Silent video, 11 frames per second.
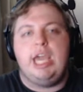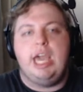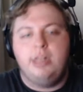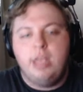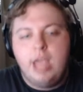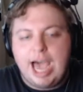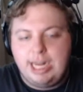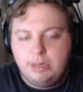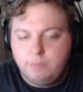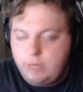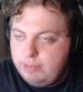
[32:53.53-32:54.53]
and I
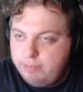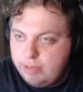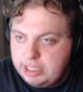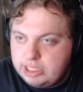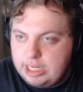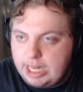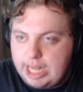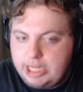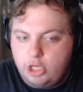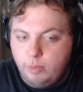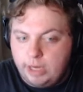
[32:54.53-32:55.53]
didn't really bring this to light
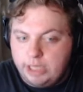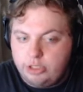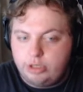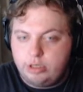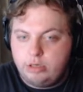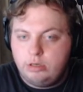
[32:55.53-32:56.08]
too much